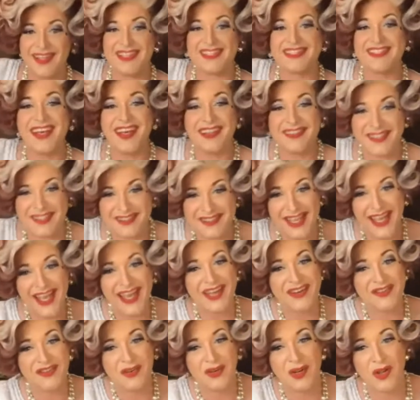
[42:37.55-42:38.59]
It's because it's
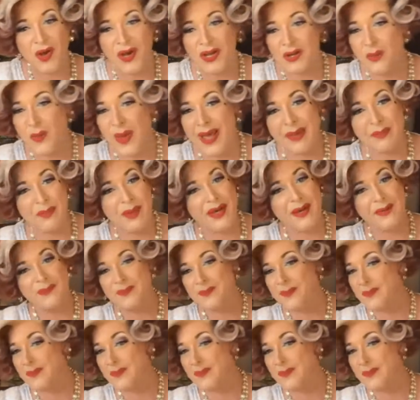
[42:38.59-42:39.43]
Andrew Lloyd Webber.